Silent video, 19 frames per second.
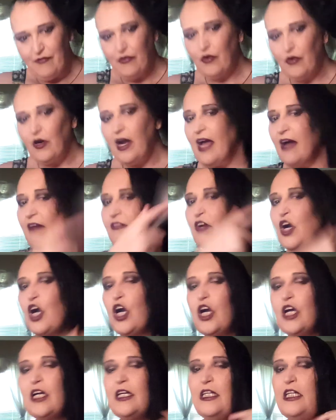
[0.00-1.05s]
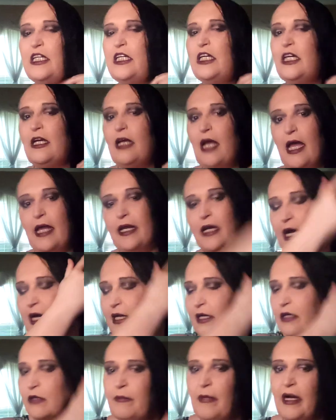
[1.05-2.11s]
forever. And
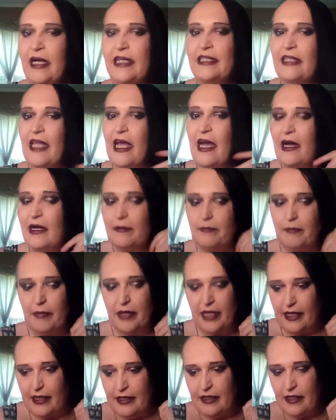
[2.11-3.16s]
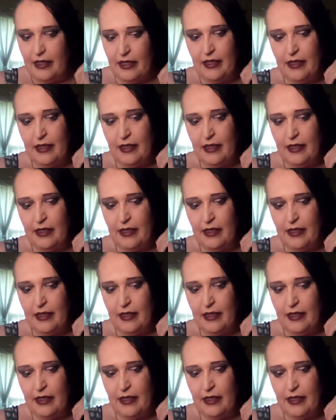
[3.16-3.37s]
I don't mind that, but